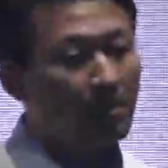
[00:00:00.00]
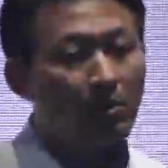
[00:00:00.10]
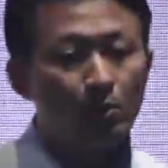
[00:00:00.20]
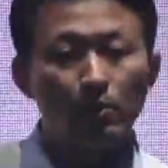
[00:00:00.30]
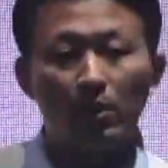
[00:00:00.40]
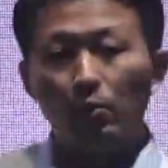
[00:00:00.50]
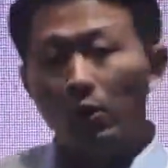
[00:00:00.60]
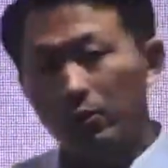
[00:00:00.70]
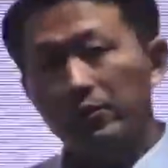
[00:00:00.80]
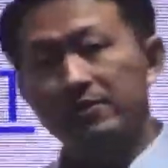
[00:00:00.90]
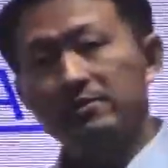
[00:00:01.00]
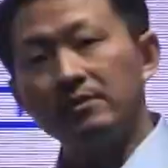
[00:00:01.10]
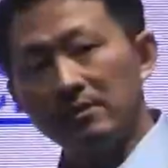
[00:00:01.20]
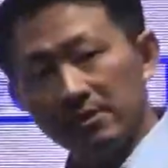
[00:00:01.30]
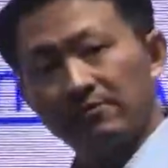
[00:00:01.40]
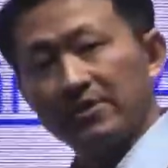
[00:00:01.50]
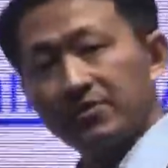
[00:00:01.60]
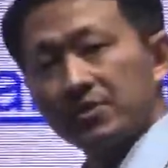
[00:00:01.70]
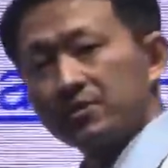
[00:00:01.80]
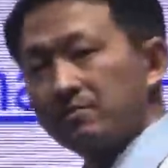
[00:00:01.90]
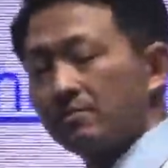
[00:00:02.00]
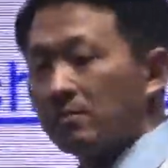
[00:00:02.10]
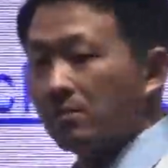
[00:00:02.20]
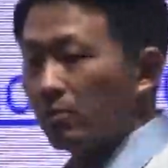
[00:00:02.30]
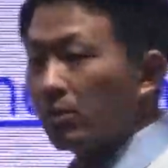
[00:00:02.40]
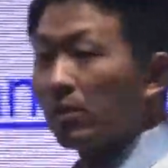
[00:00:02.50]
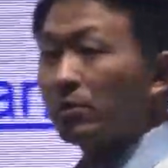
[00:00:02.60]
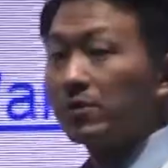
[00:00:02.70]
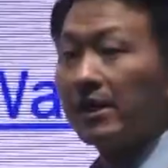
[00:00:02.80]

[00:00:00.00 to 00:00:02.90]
We want to work with investors, we want to create